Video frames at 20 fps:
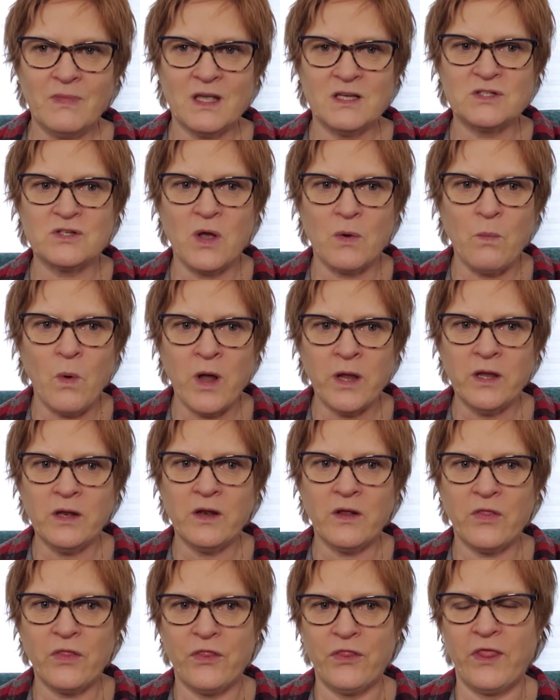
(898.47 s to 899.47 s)
So I want you
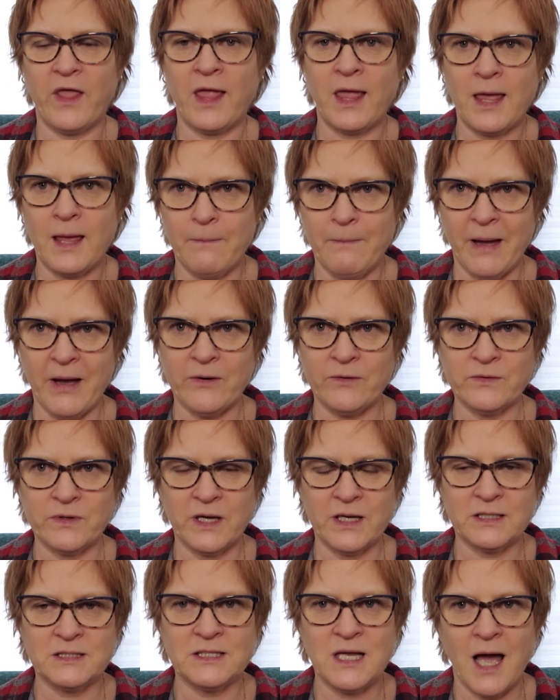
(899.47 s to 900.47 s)
to think about
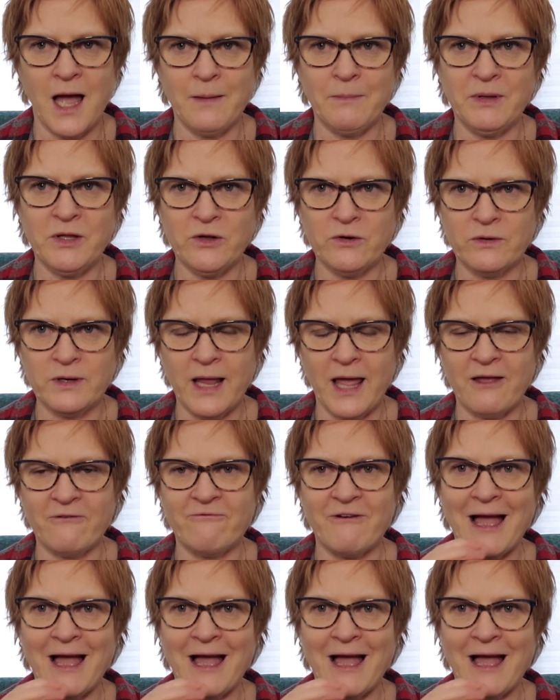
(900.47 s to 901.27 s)
a time in your life,